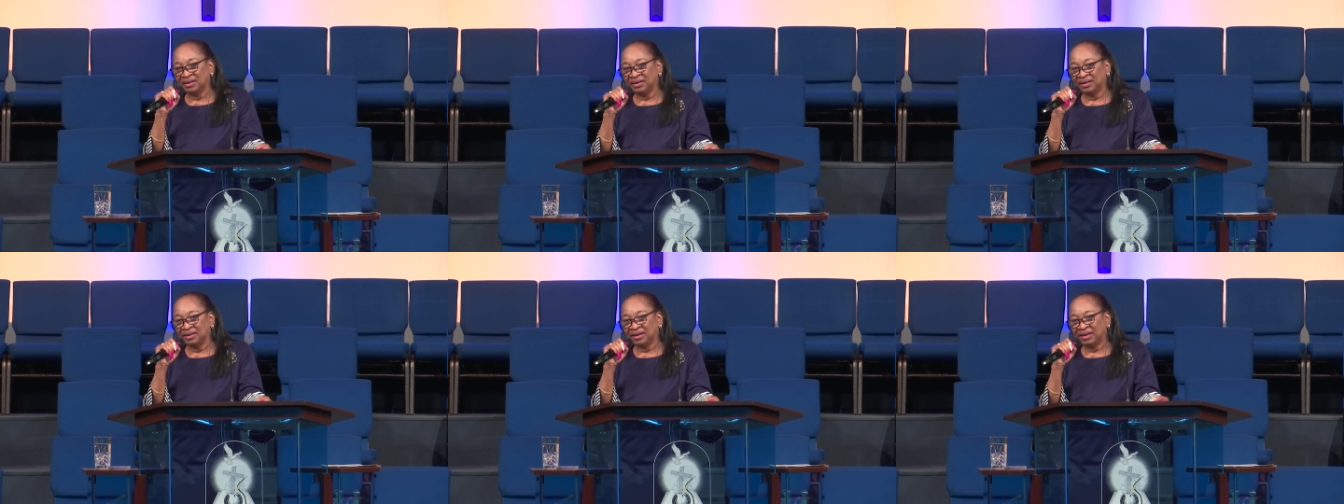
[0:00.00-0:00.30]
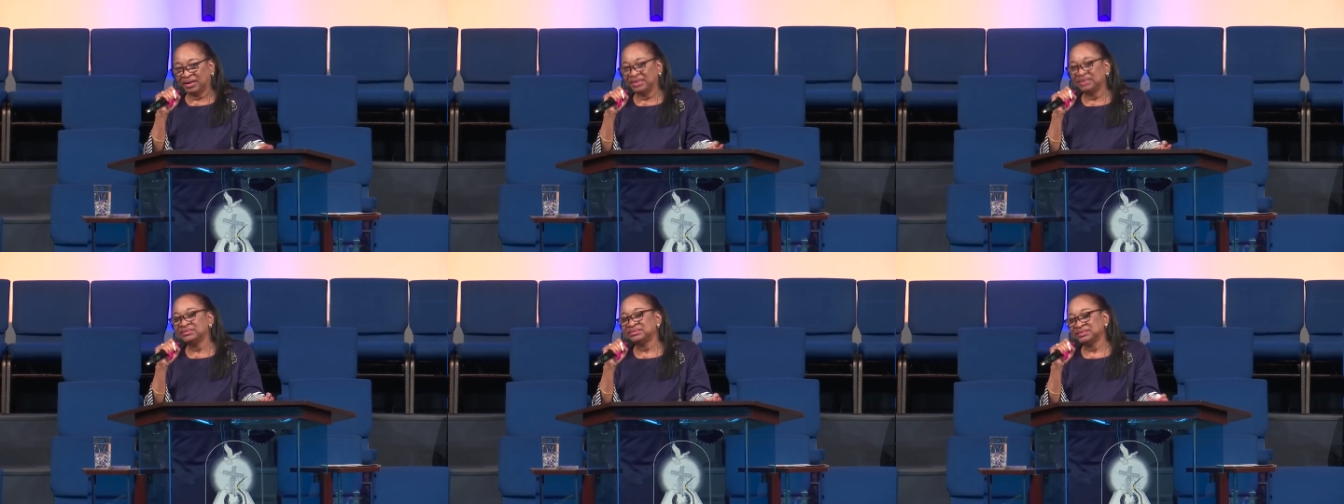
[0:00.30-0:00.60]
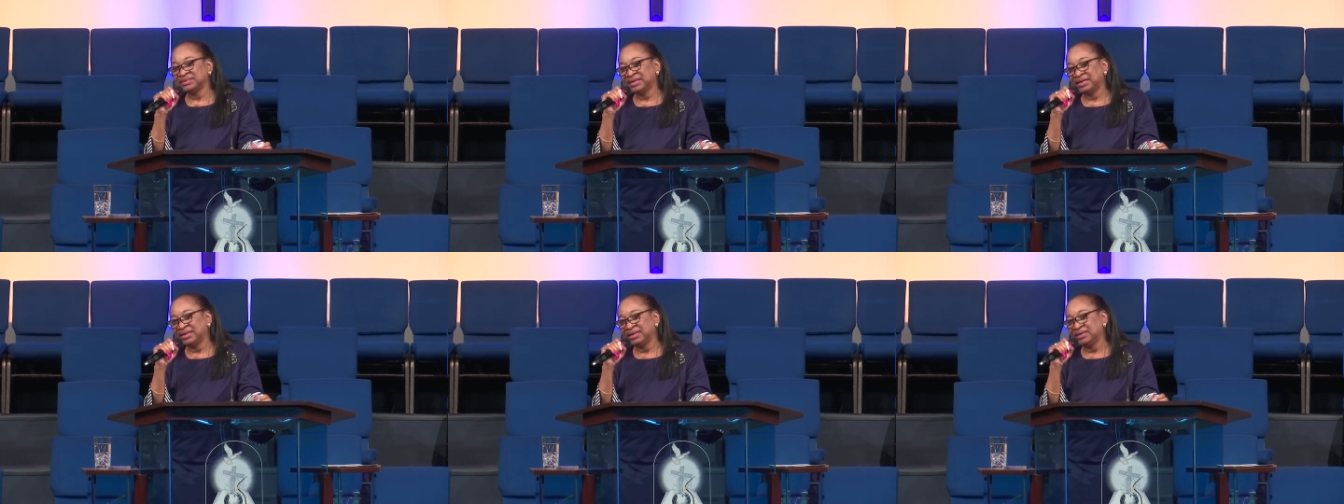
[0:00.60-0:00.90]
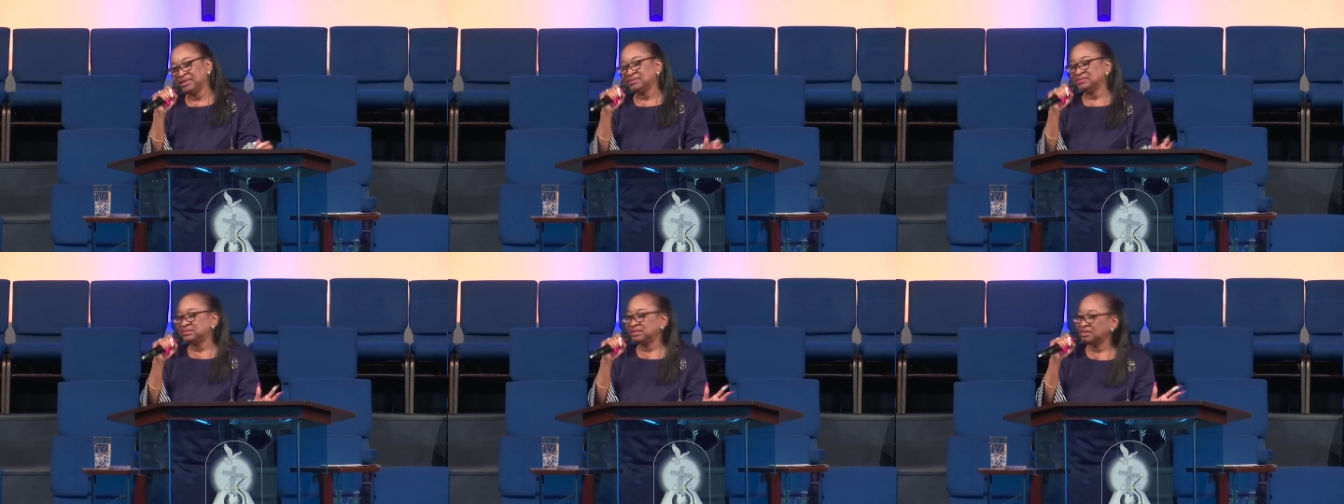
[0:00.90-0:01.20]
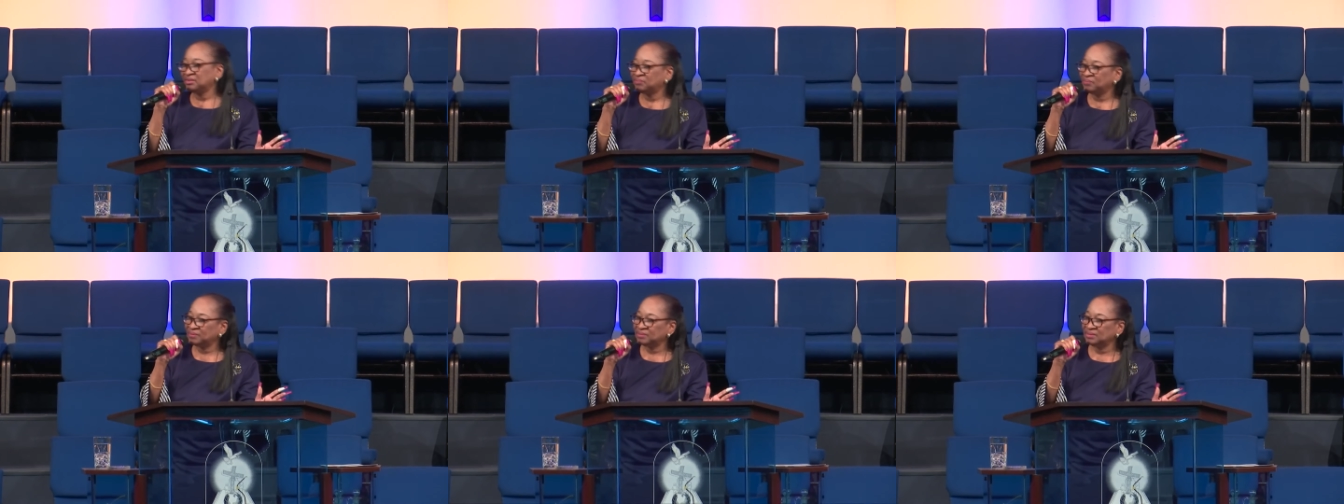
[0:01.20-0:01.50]
And he said he
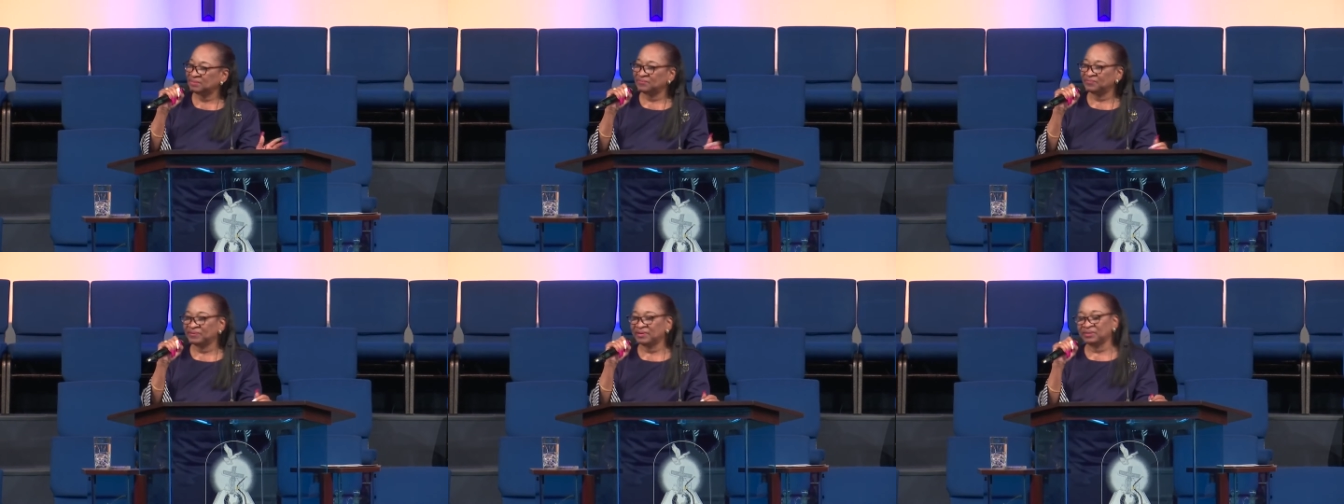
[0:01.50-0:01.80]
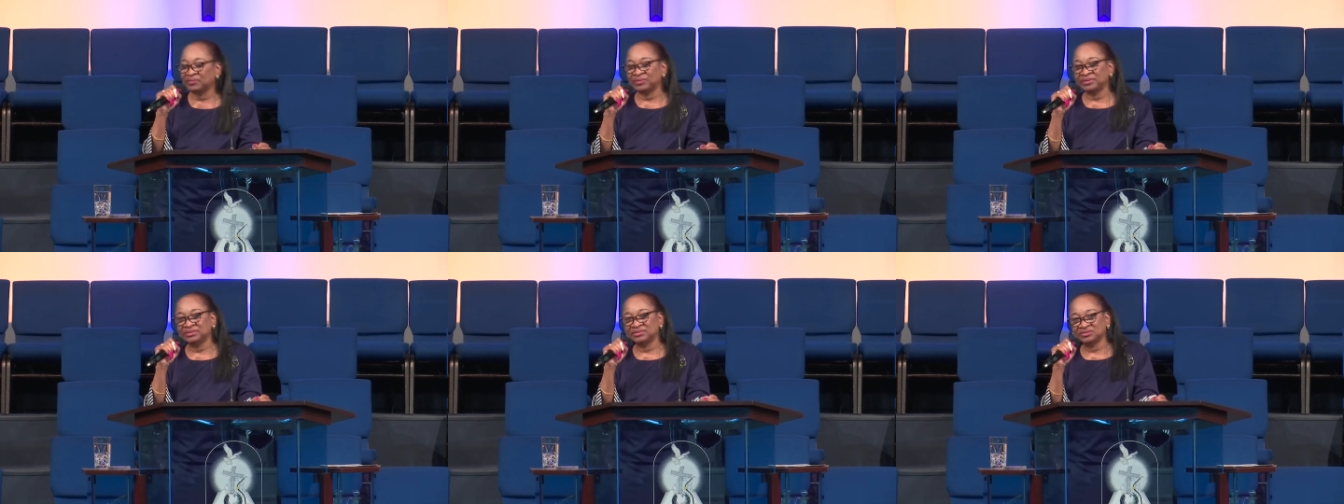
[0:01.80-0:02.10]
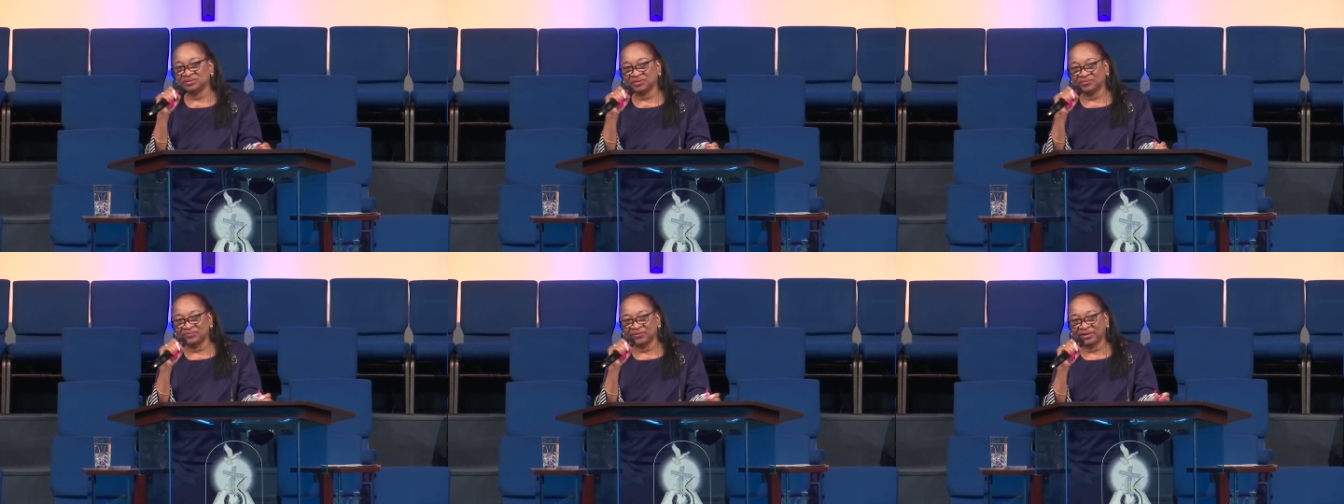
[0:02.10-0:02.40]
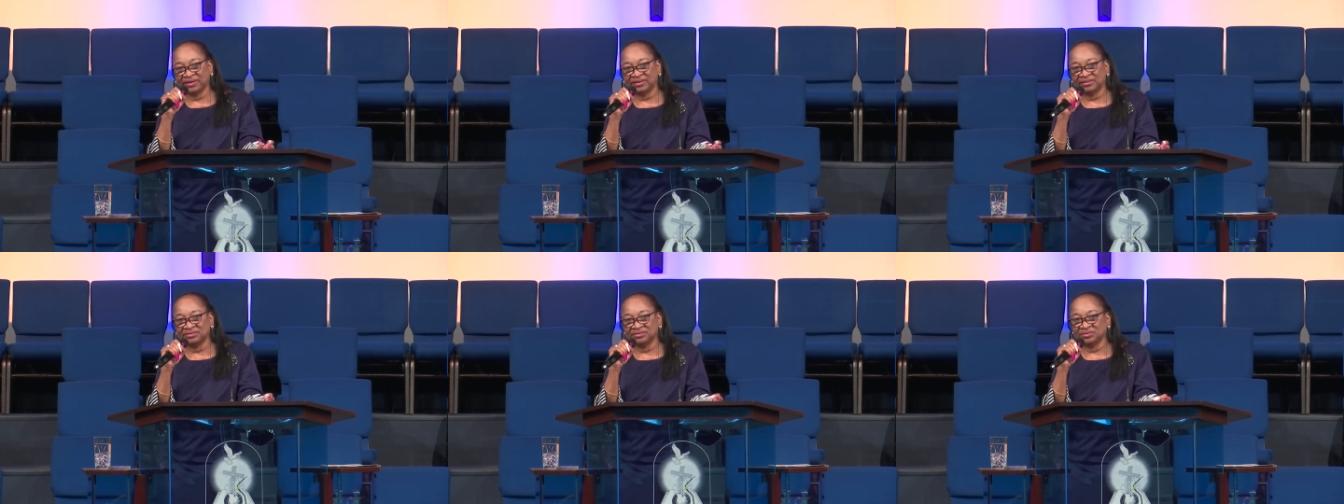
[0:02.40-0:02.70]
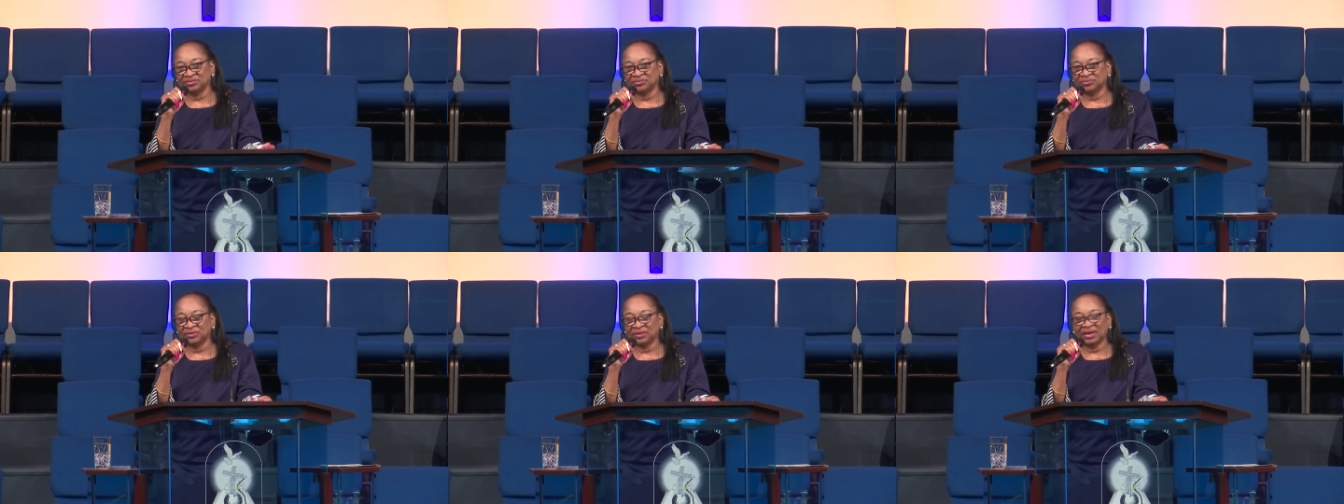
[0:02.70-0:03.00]
did what the Father, what he saw the Father
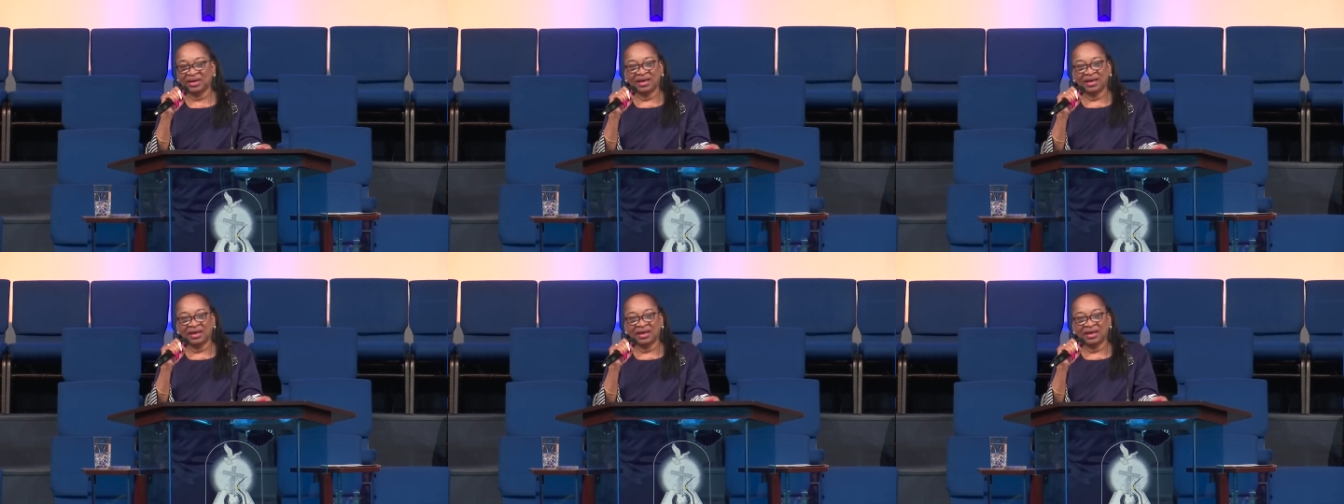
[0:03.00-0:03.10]
do,